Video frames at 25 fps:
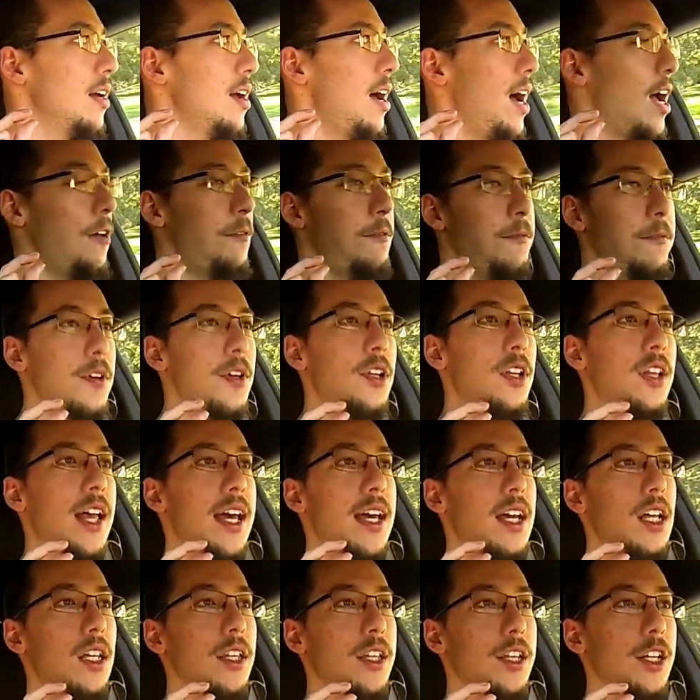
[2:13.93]
I feel
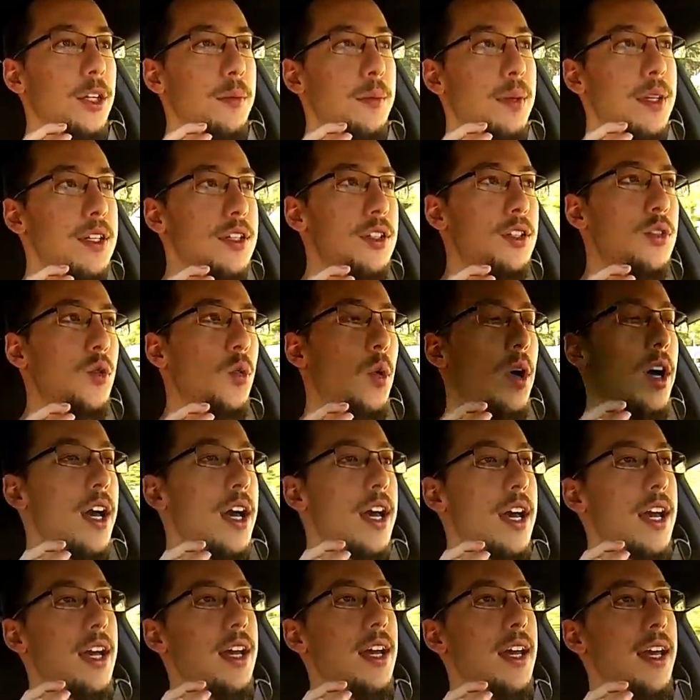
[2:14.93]
like a little bit of
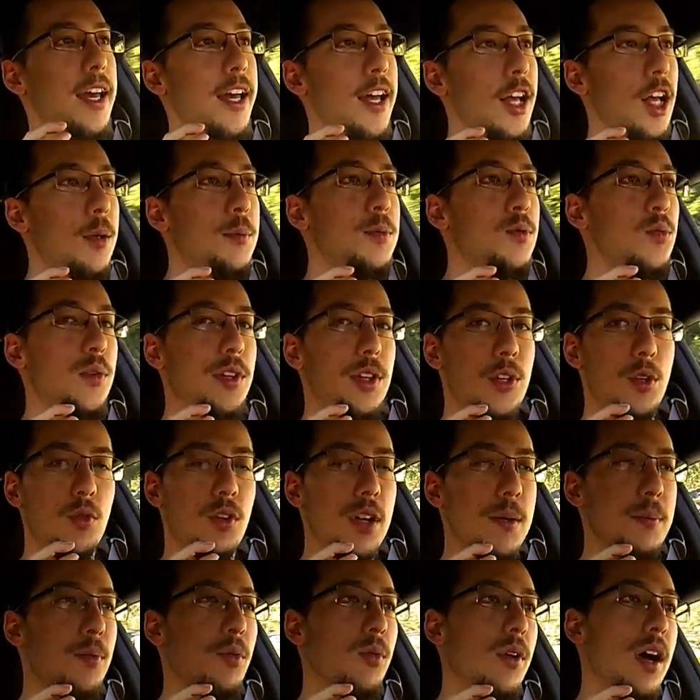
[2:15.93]
sway helps with
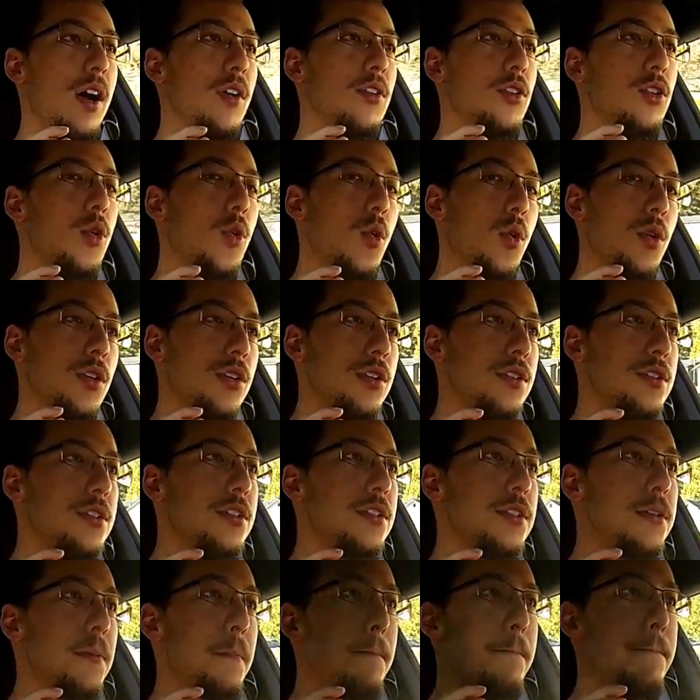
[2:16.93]
grip around corners.
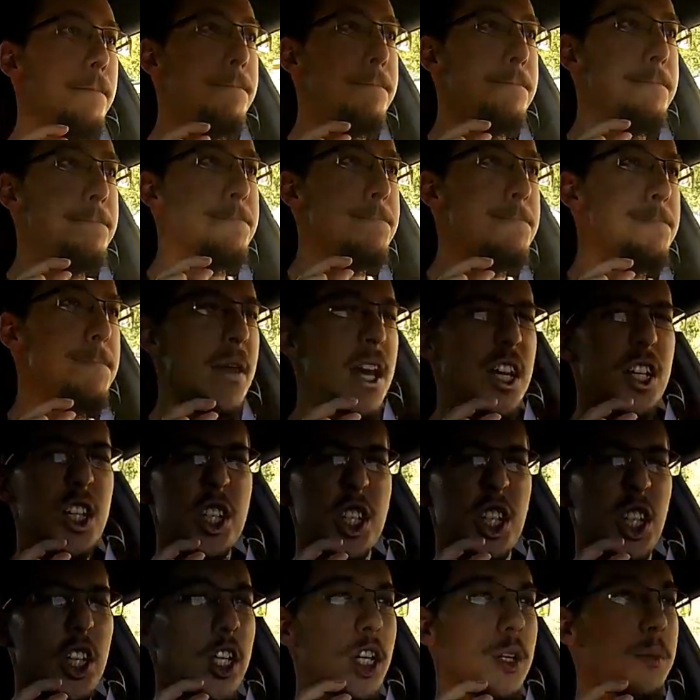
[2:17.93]

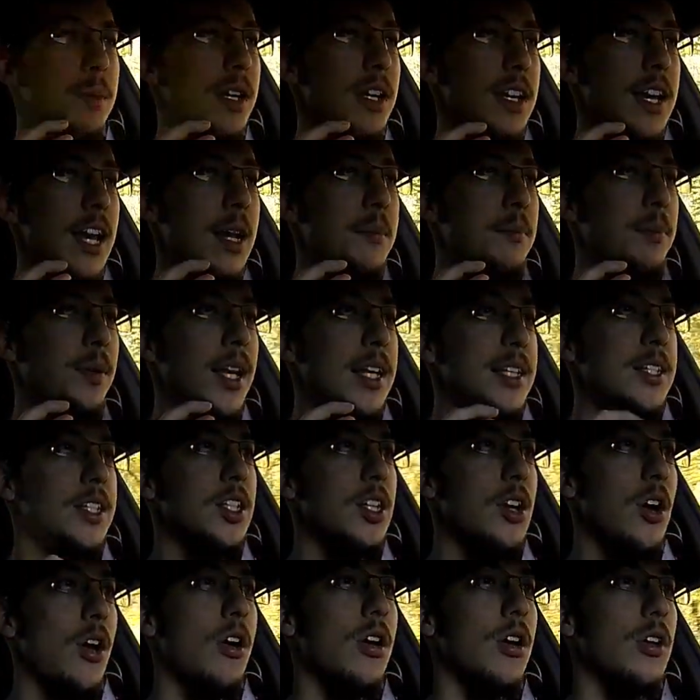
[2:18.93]
Just a little bit, kind of plants
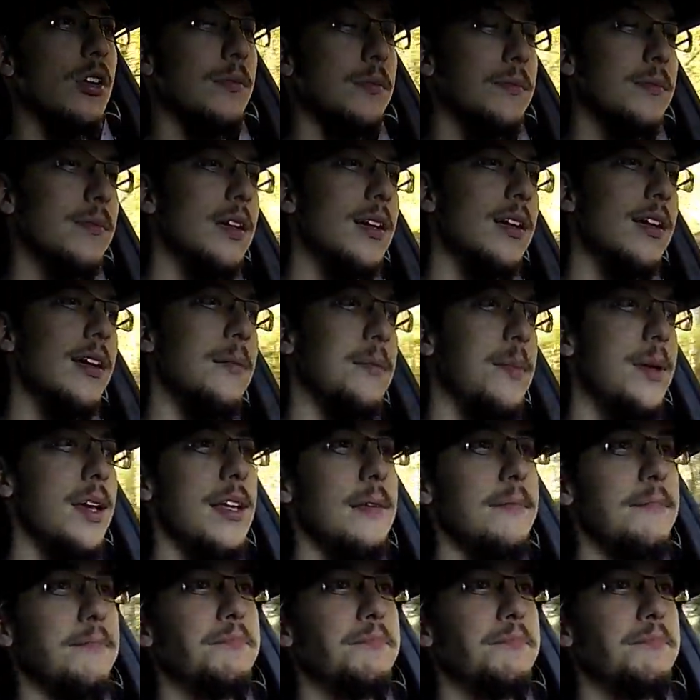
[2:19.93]
the car a bit.